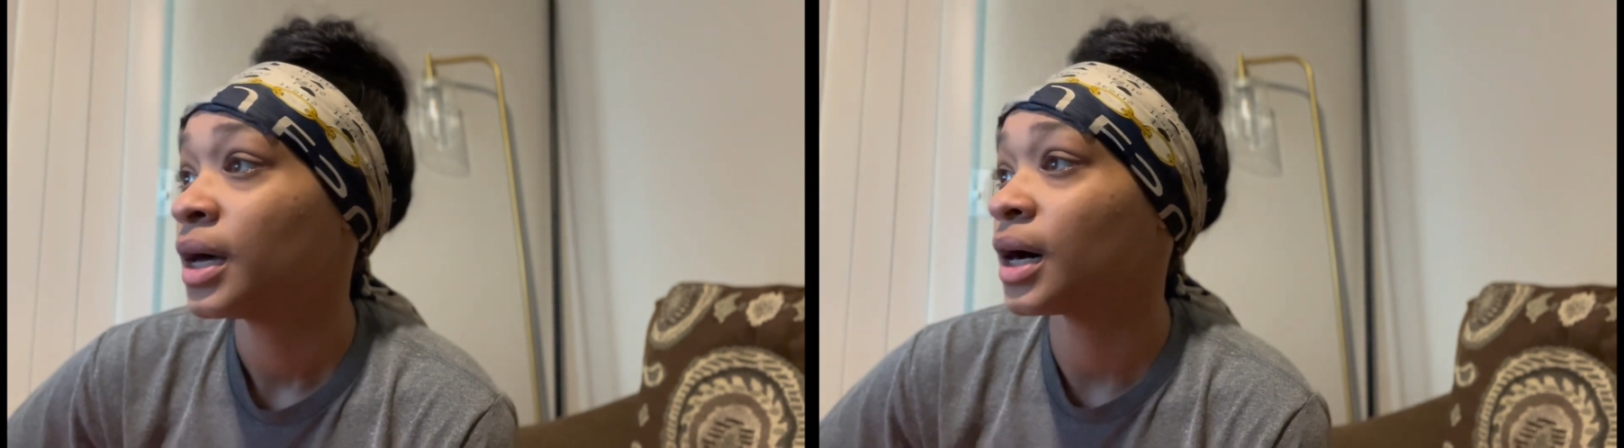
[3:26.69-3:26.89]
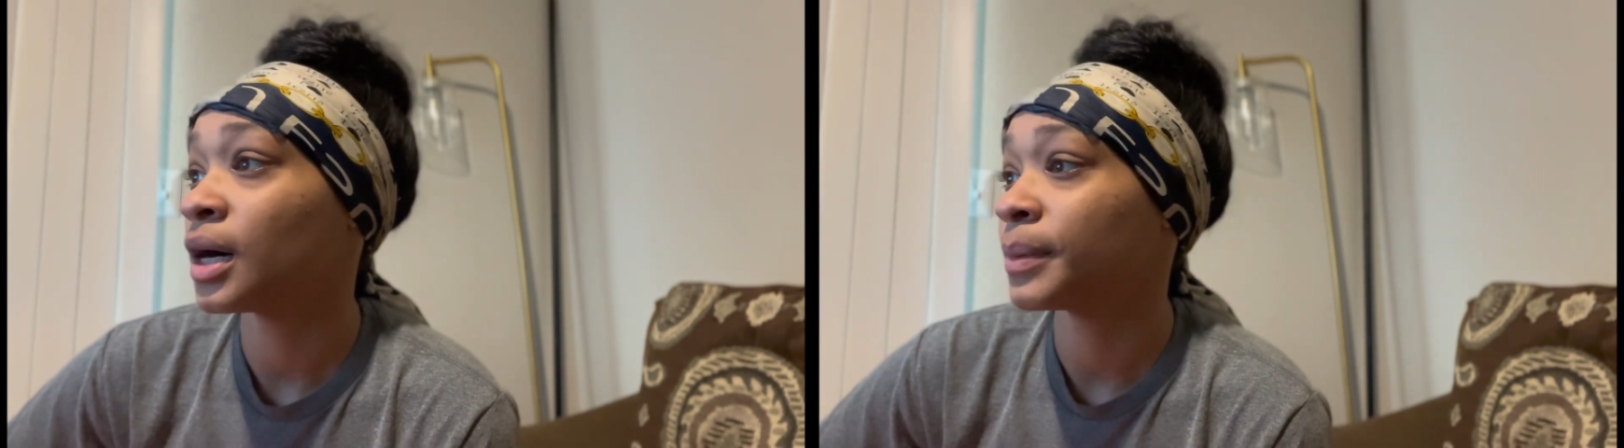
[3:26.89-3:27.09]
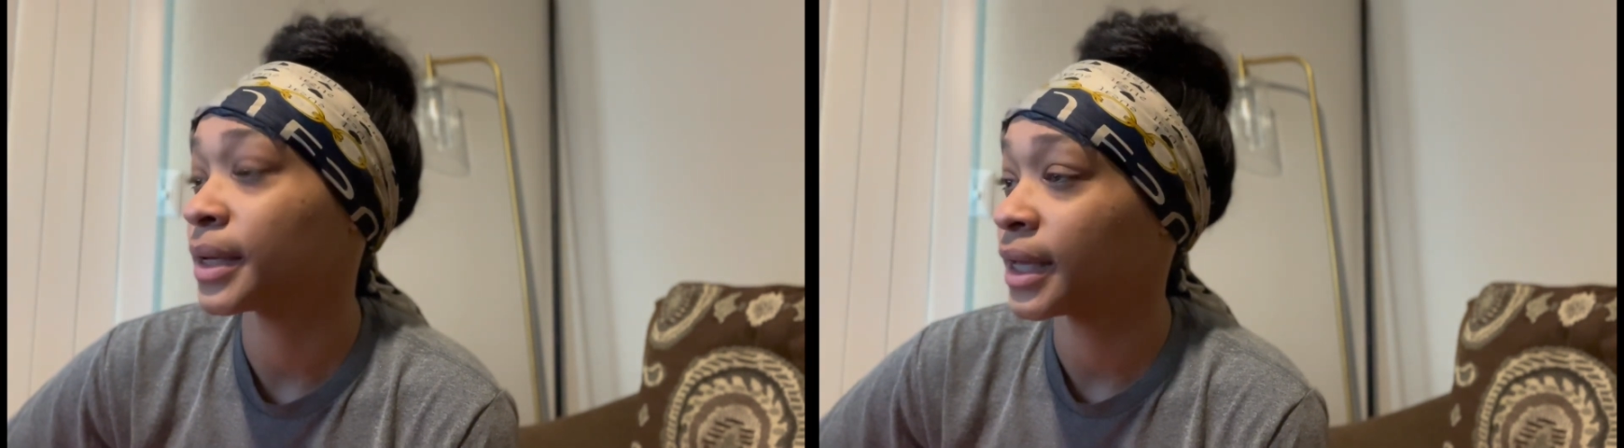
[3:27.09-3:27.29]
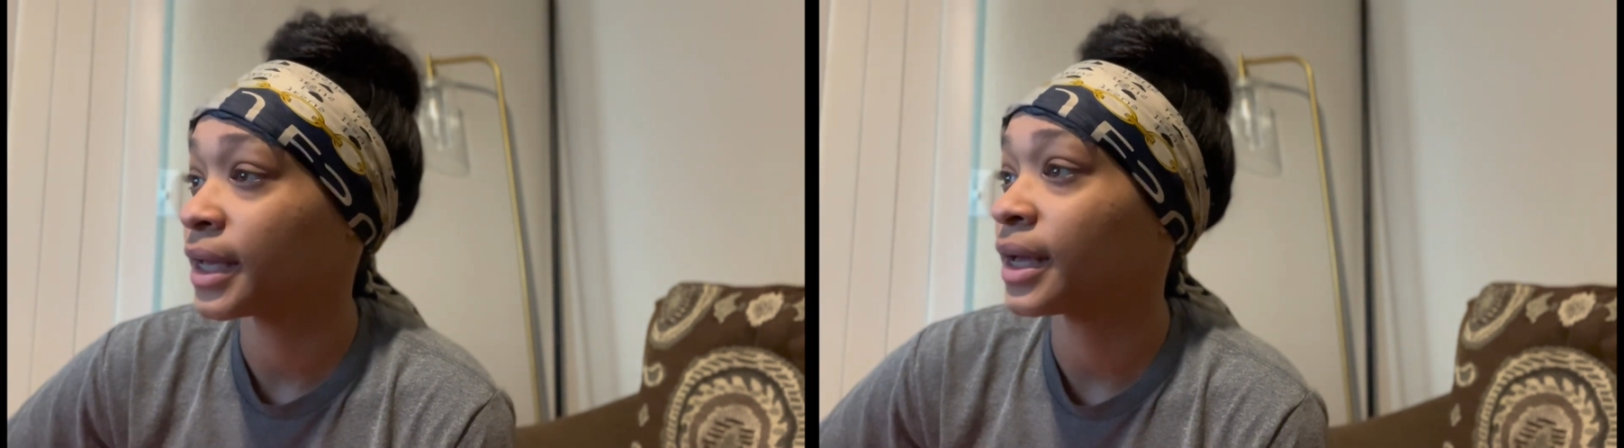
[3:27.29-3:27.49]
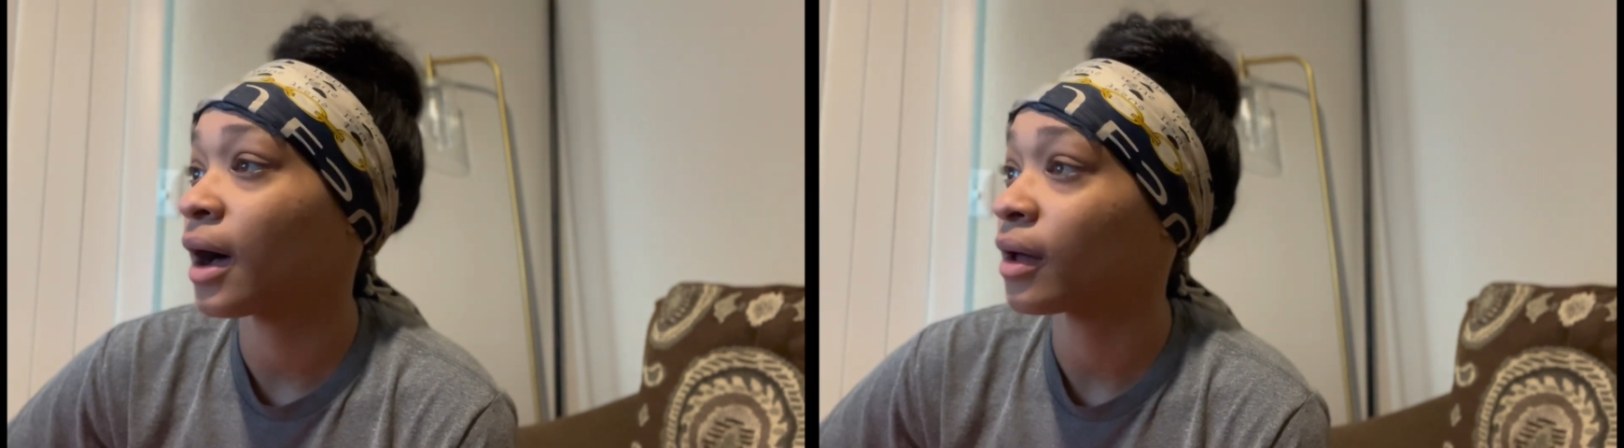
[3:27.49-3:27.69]
Um,
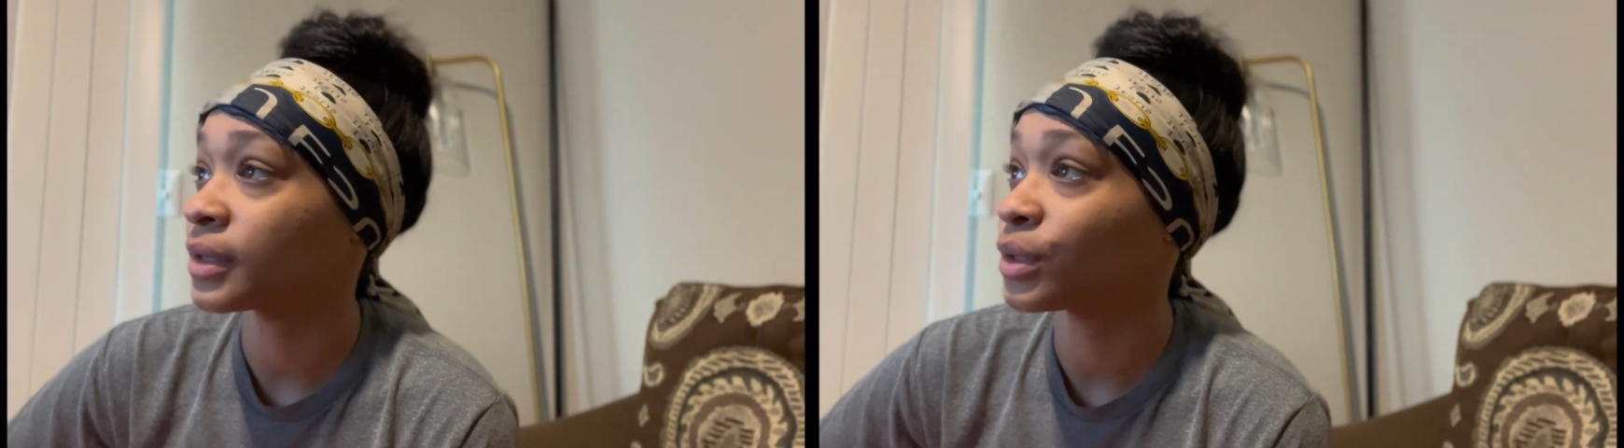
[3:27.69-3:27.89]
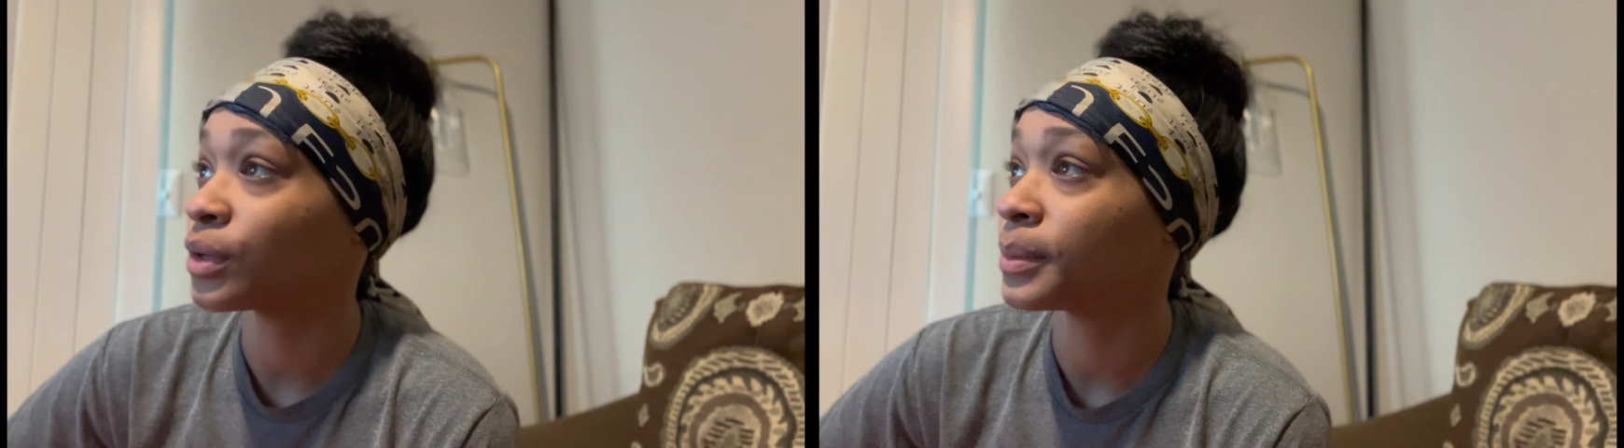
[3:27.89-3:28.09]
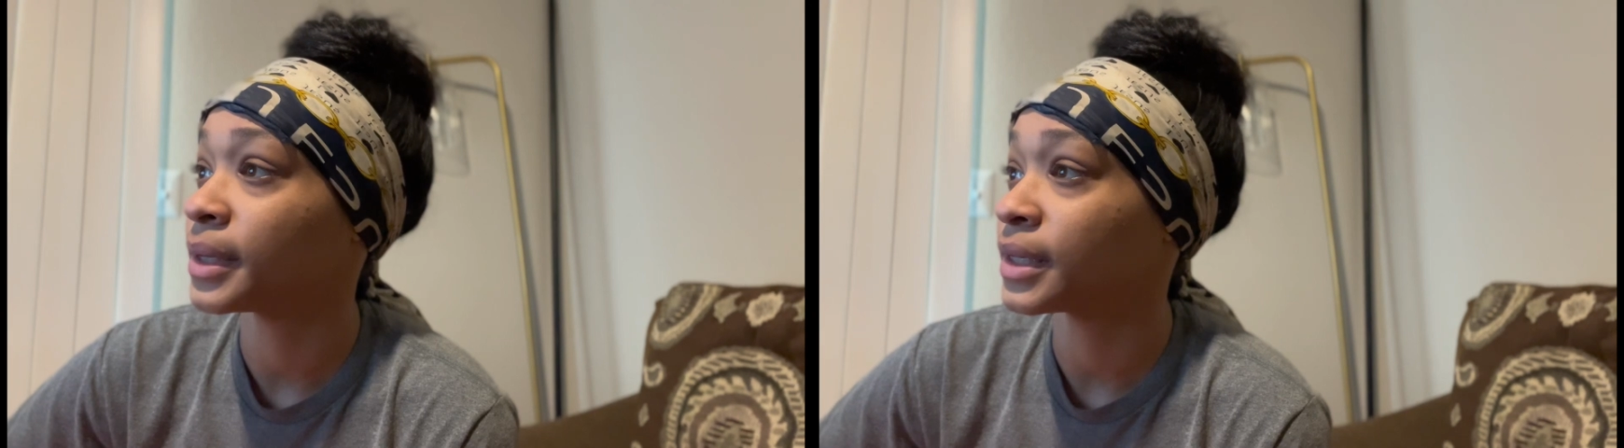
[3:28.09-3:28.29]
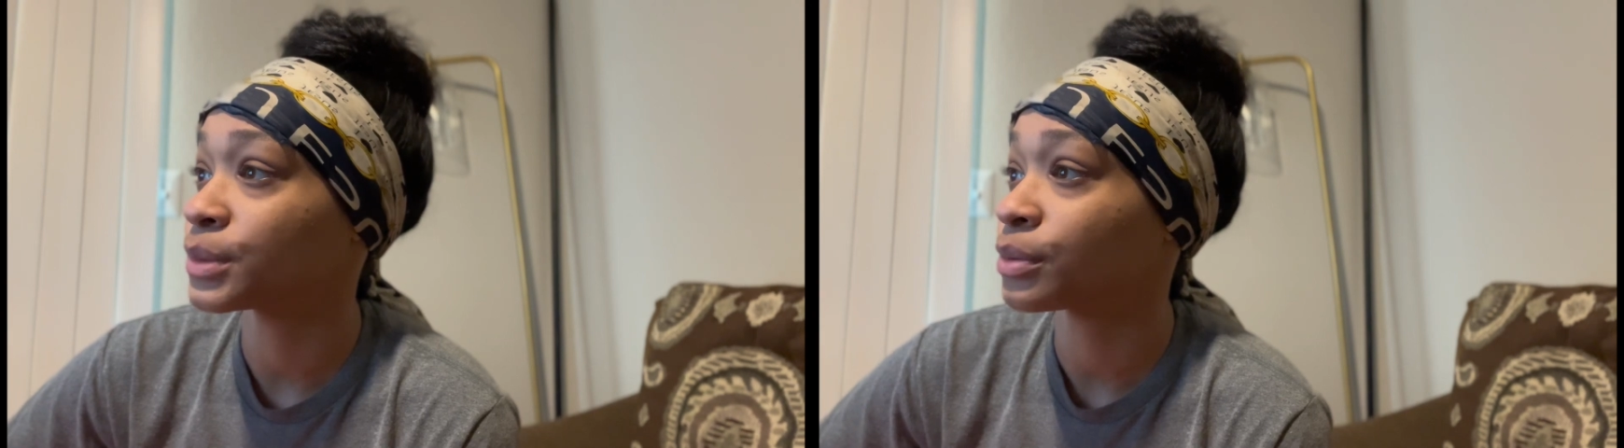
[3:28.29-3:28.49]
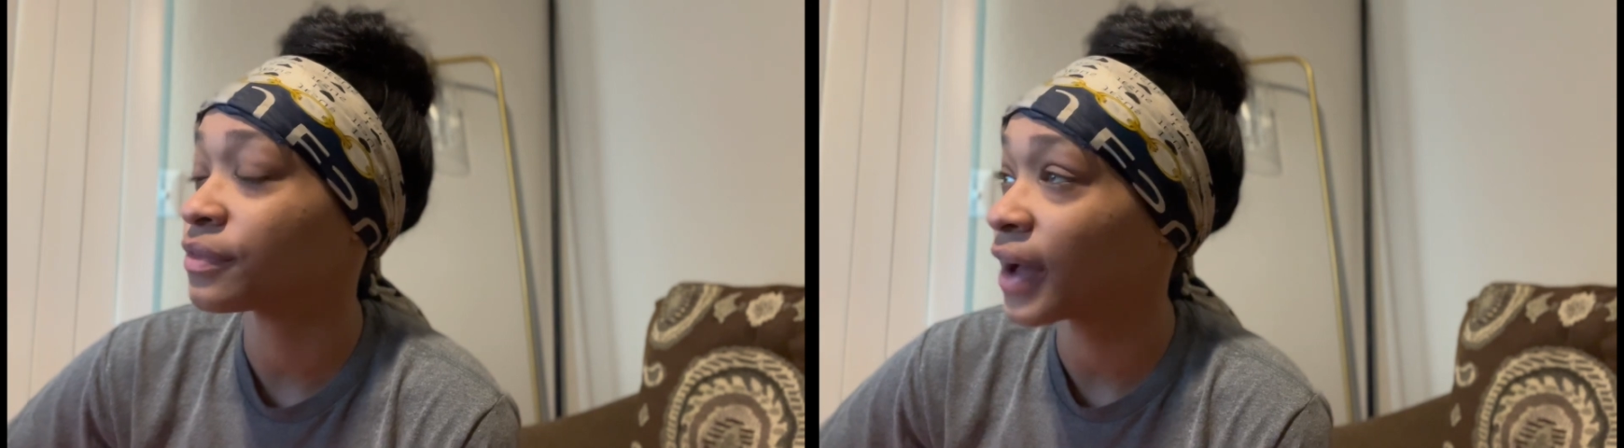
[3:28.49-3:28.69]
again, all equipment is
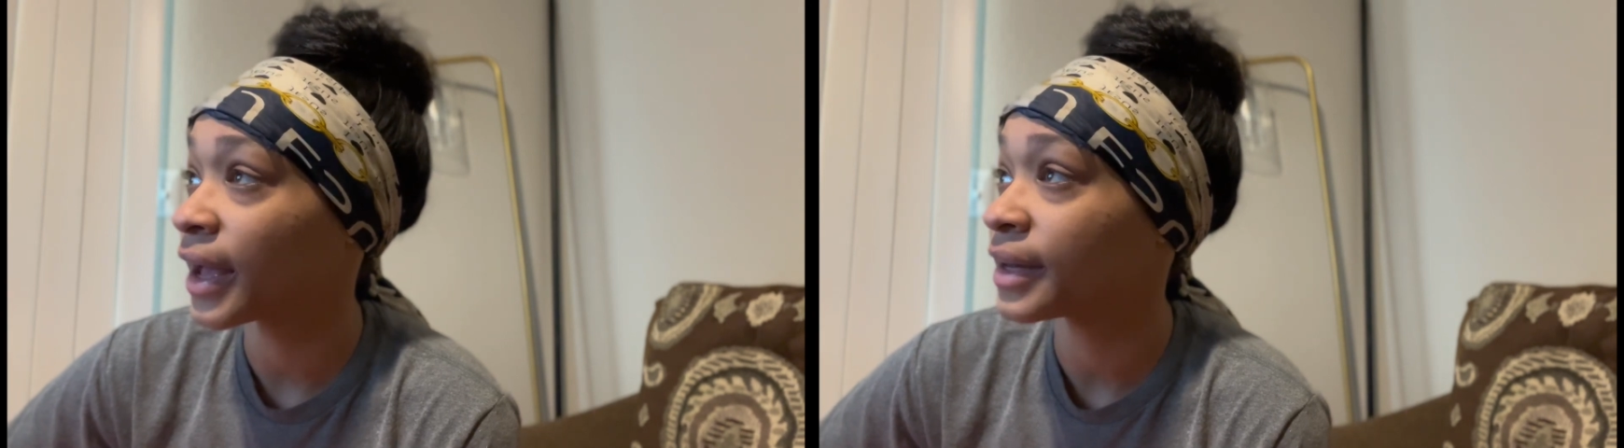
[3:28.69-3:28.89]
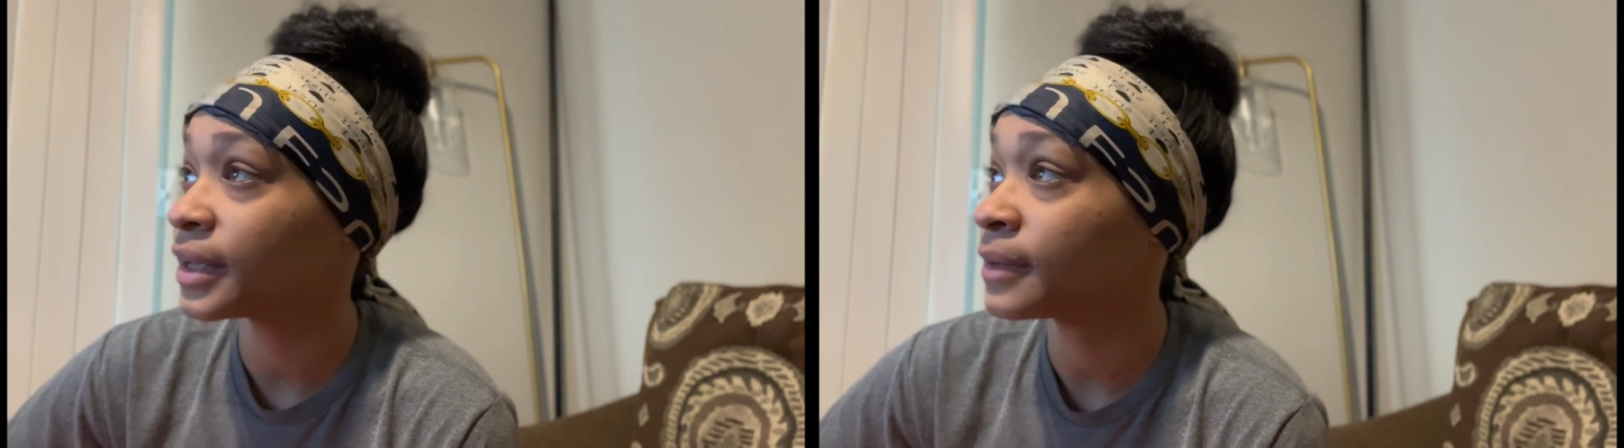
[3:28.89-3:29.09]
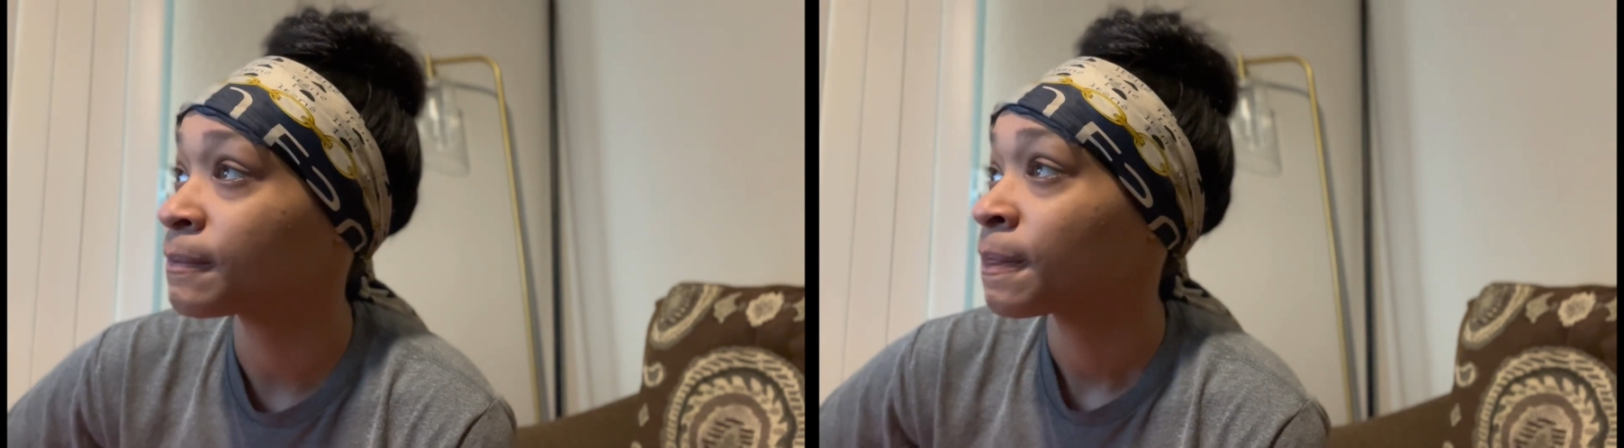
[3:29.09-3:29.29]
provided.